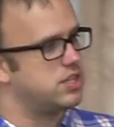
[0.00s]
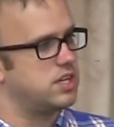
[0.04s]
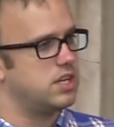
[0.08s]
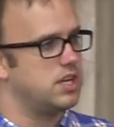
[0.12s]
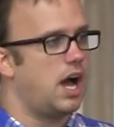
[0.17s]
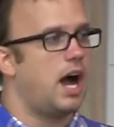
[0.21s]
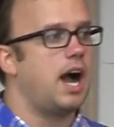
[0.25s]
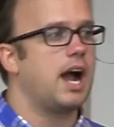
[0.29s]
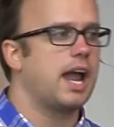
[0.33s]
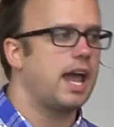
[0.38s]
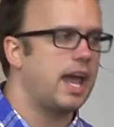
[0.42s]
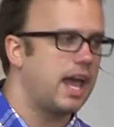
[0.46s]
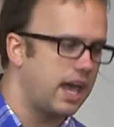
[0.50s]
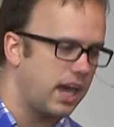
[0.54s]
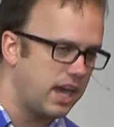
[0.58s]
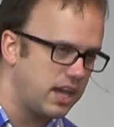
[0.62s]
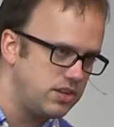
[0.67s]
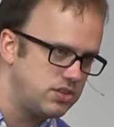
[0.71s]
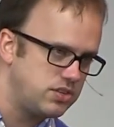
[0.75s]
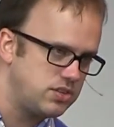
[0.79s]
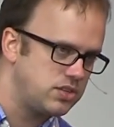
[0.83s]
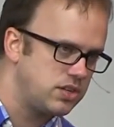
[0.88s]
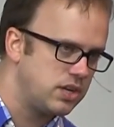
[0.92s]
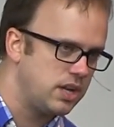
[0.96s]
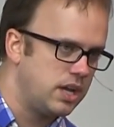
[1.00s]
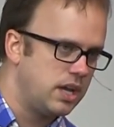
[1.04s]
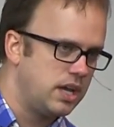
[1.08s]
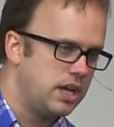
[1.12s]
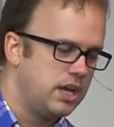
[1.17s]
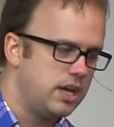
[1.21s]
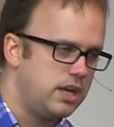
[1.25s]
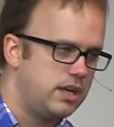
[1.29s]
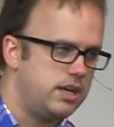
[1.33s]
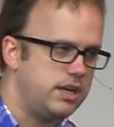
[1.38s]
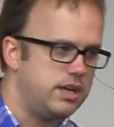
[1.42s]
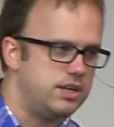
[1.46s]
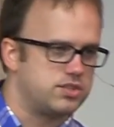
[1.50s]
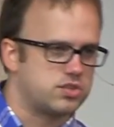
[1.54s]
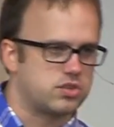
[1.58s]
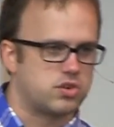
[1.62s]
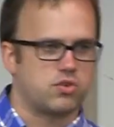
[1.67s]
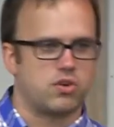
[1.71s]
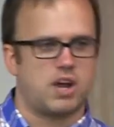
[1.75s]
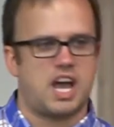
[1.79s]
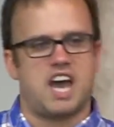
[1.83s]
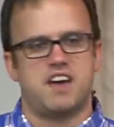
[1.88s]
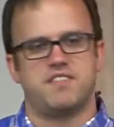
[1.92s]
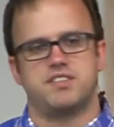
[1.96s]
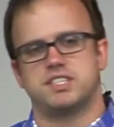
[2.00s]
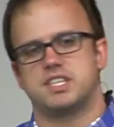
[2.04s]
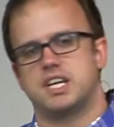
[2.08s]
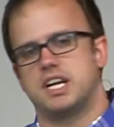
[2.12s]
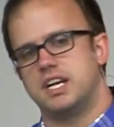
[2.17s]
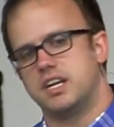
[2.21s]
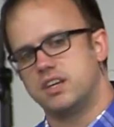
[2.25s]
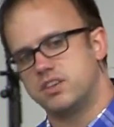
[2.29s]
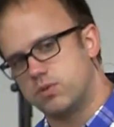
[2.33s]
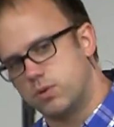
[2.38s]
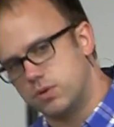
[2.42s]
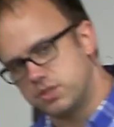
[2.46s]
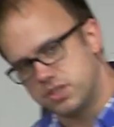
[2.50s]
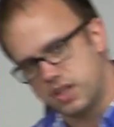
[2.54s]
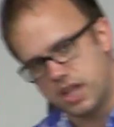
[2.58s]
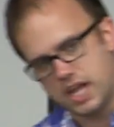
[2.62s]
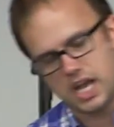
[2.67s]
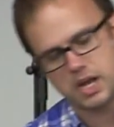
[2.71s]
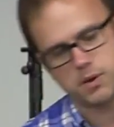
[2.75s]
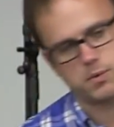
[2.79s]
such a young age is gravitating towards